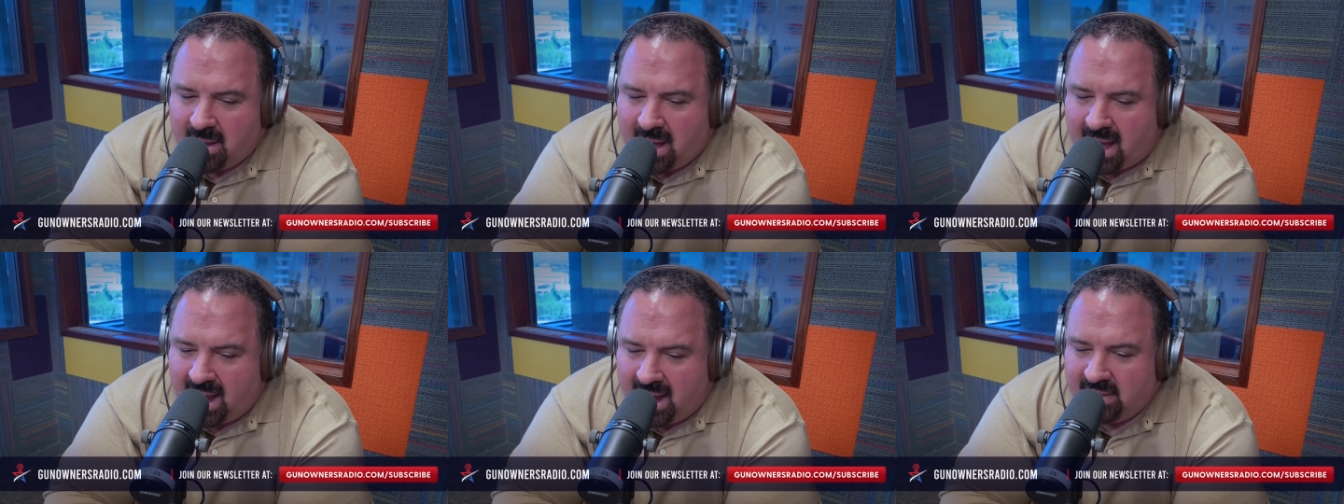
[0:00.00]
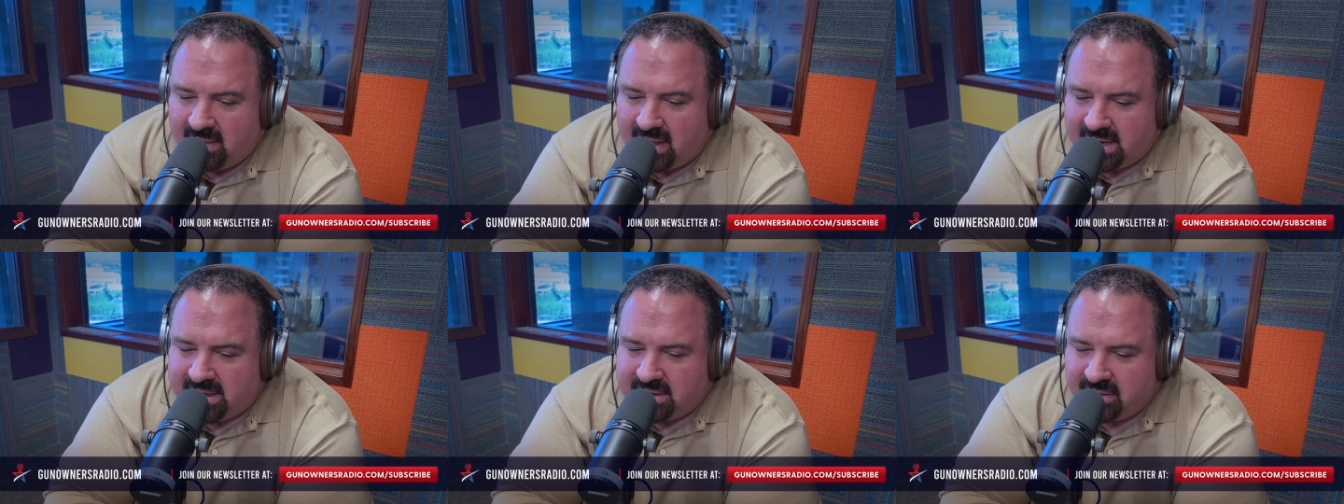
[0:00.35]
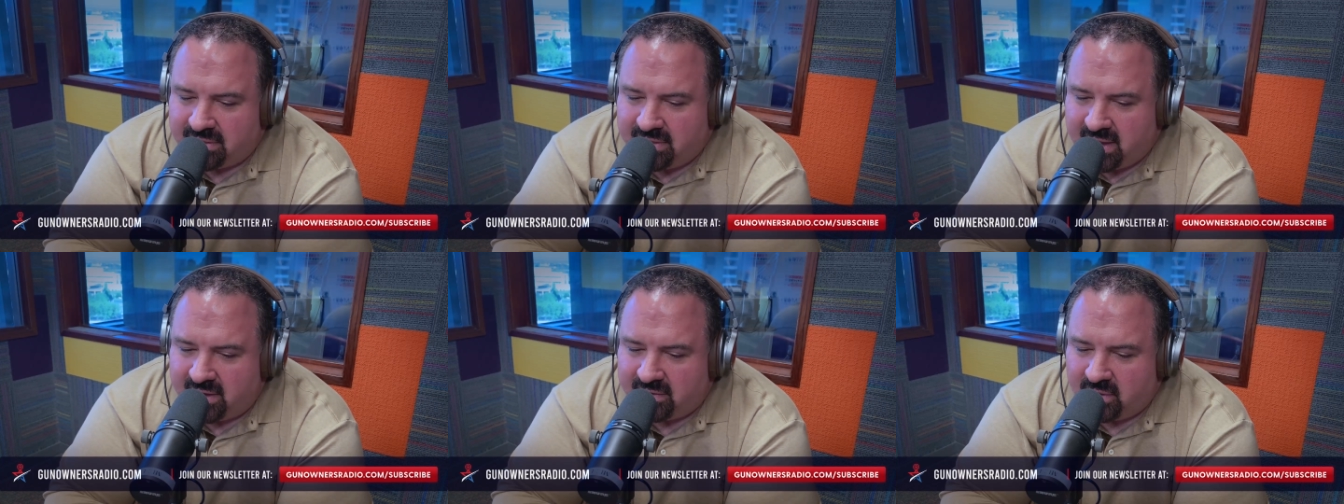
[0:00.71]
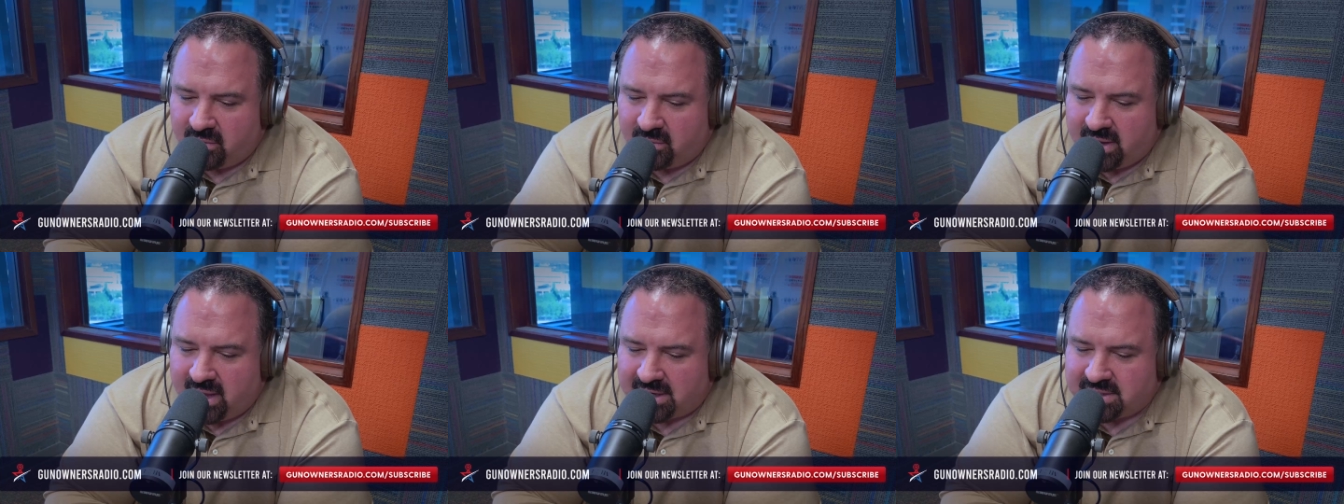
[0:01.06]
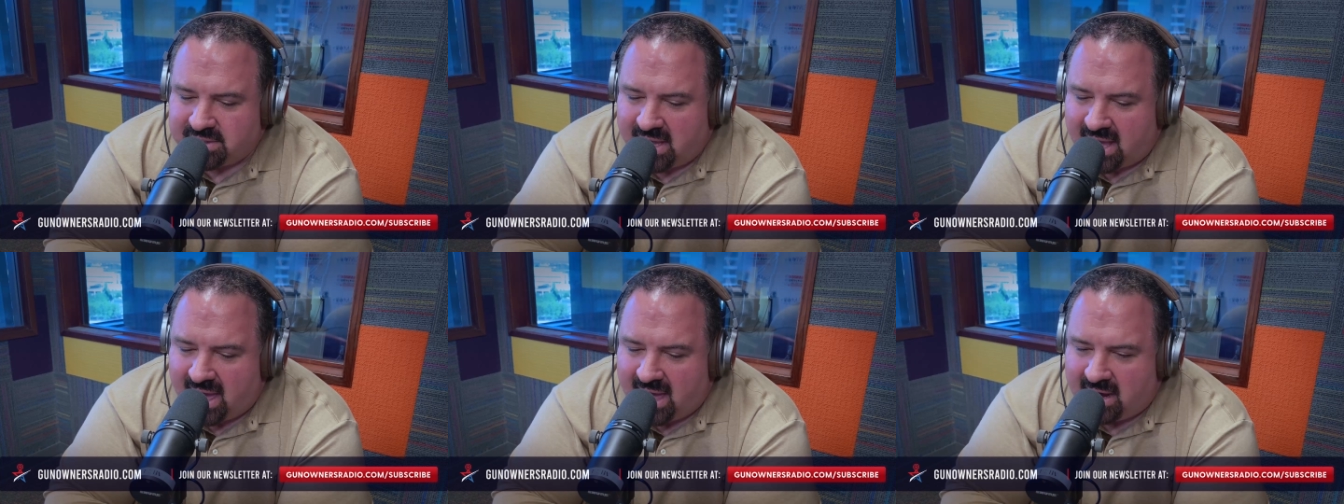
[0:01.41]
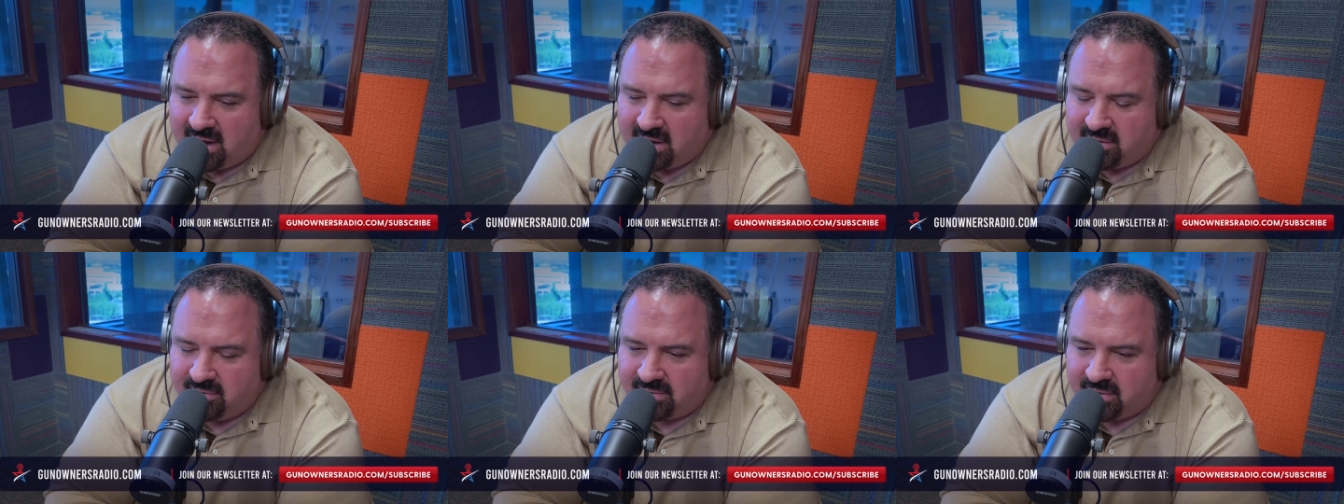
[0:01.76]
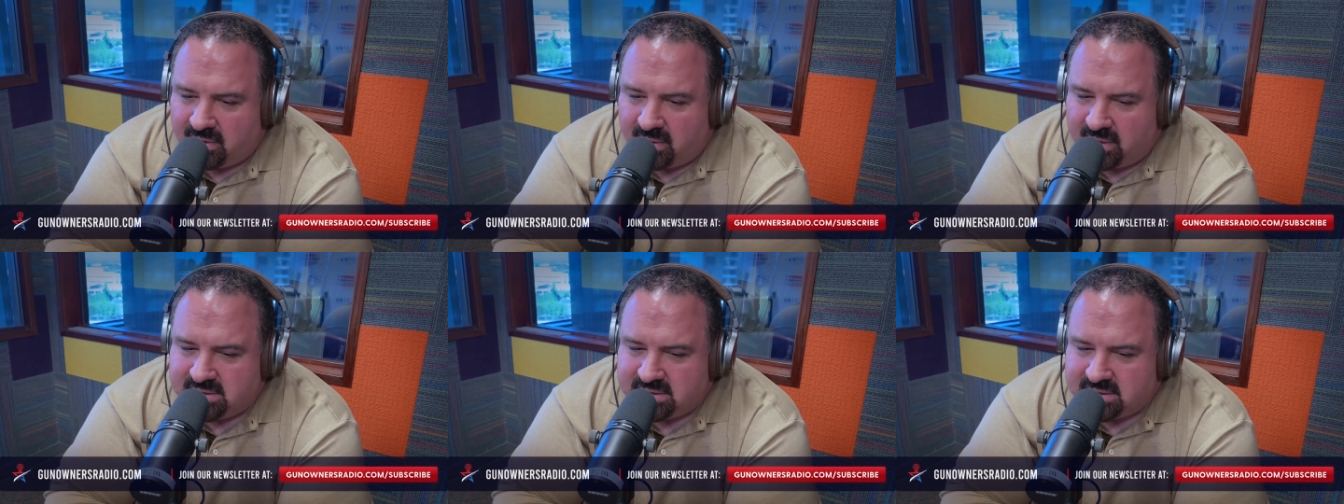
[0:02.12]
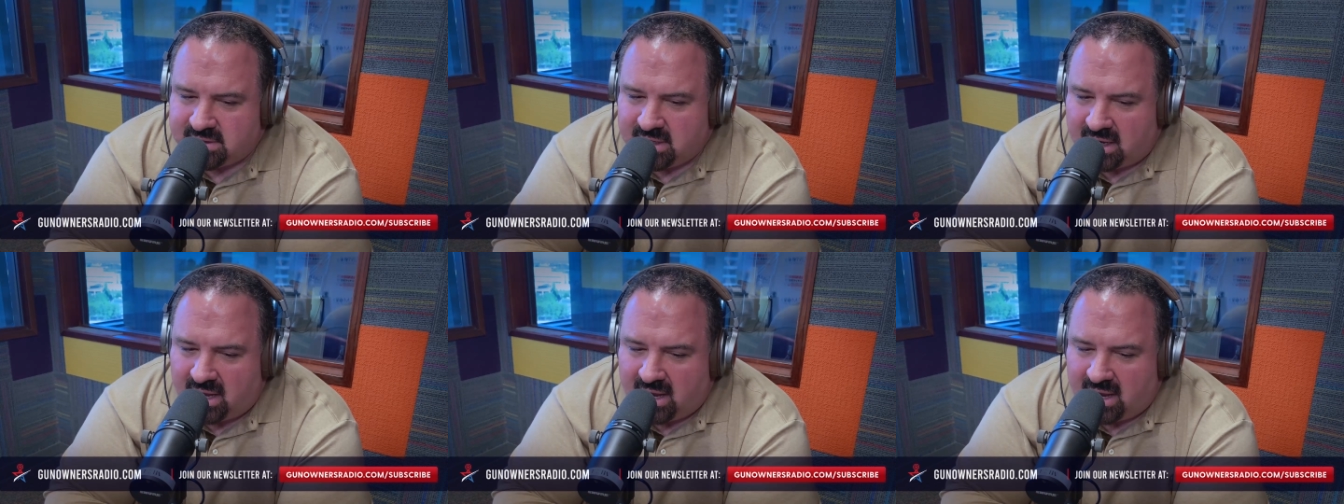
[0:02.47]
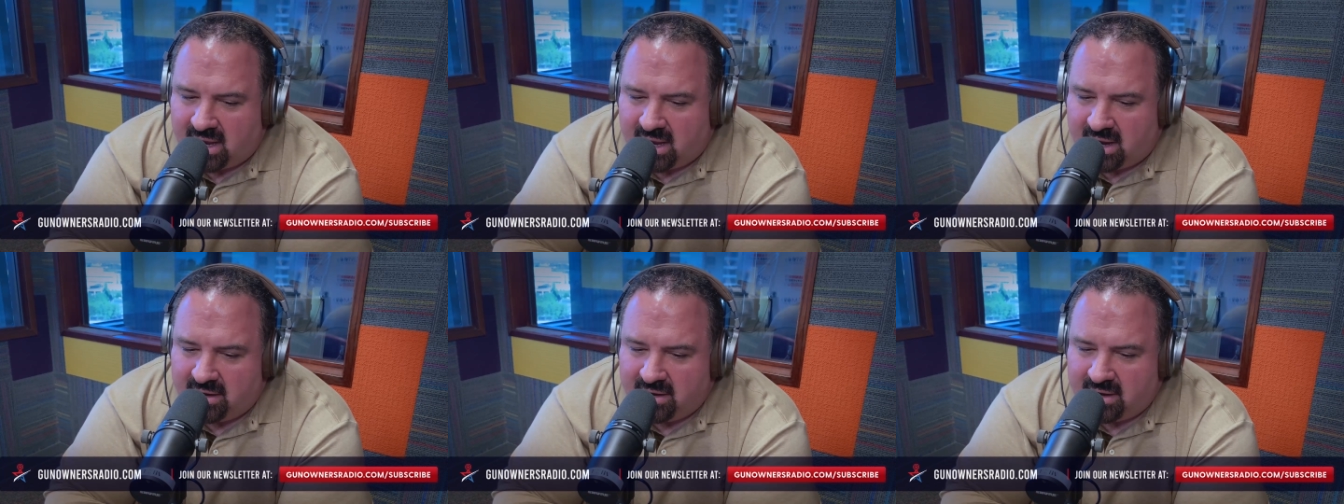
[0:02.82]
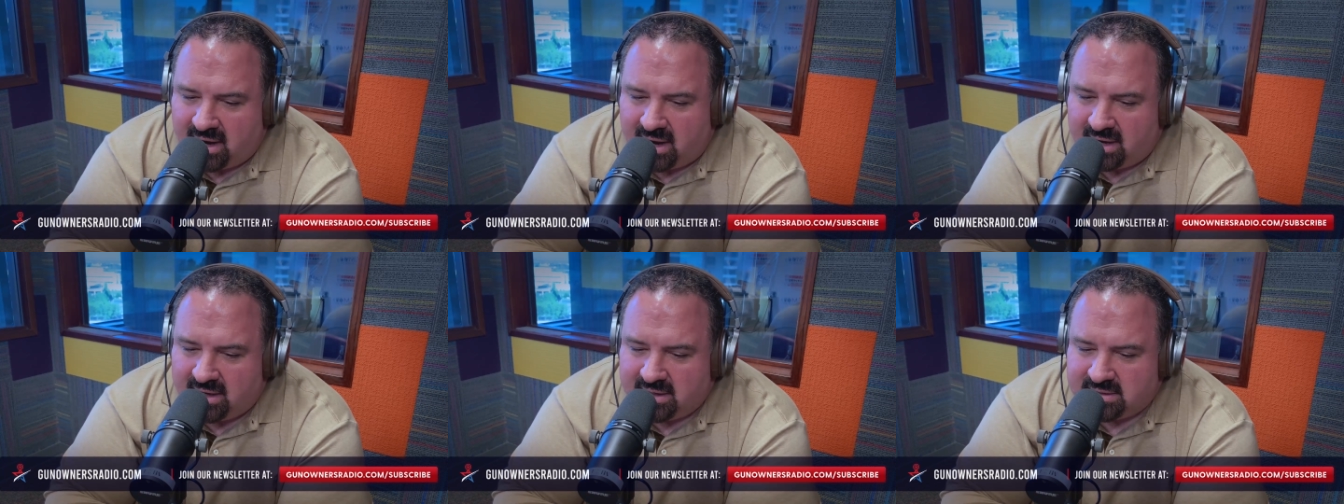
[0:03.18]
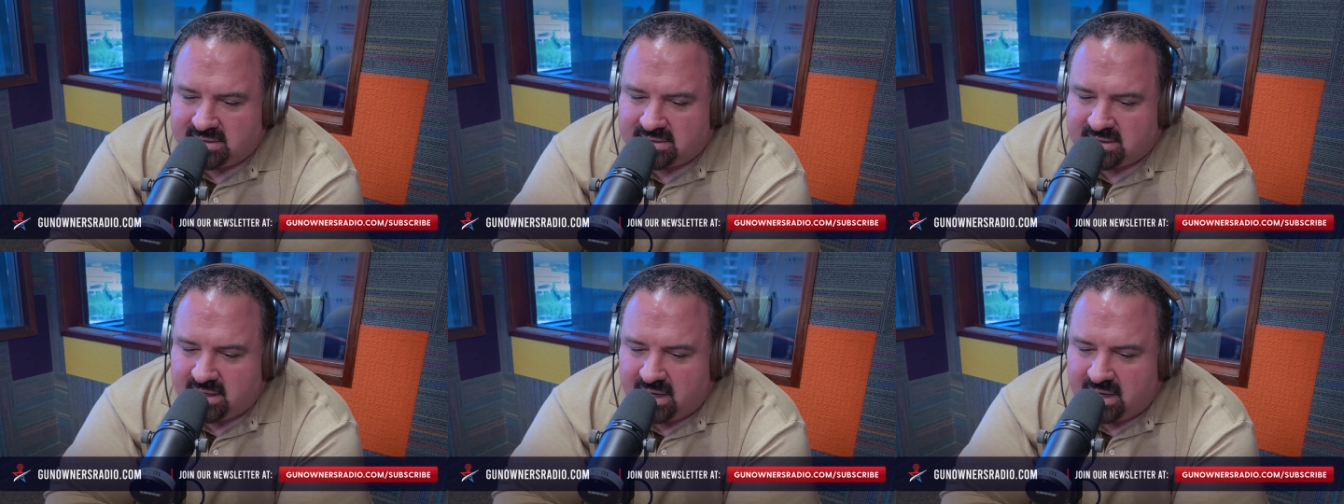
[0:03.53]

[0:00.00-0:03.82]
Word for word: I like to think that we actually had an influence, uh, and, and,